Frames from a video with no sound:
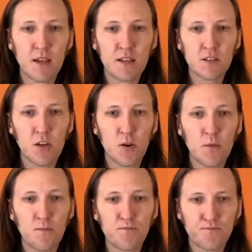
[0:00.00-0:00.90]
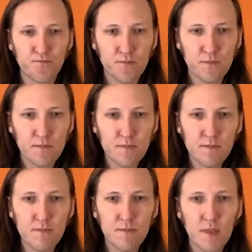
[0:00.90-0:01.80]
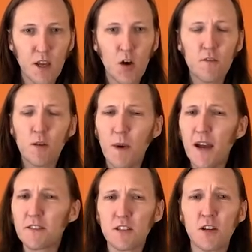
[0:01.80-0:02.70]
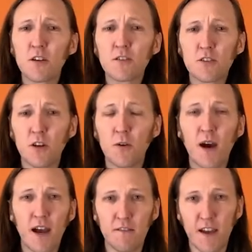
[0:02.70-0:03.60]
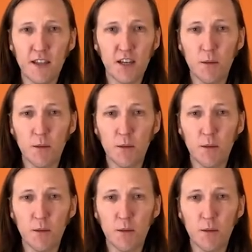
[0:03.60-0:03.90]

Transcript: So over the past year or so, I've had the